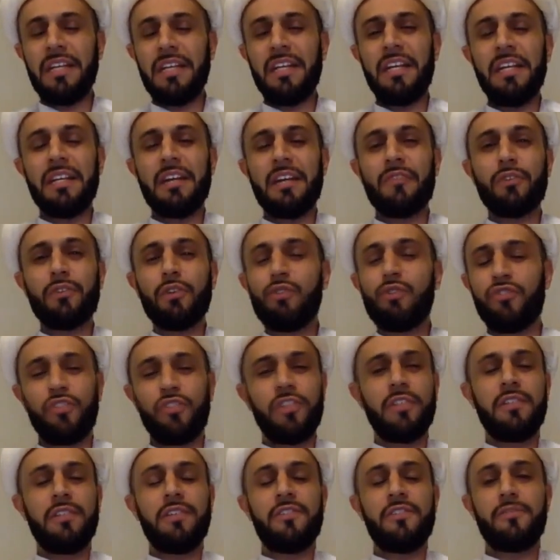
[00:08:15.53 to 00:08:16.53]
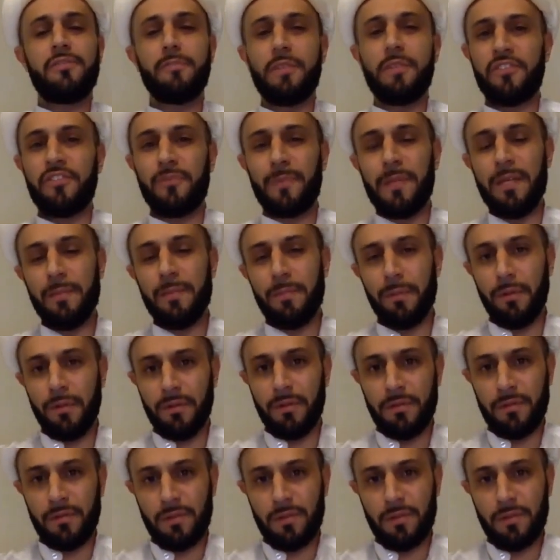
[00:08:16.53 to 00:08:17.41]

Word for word: he never used to dismiss people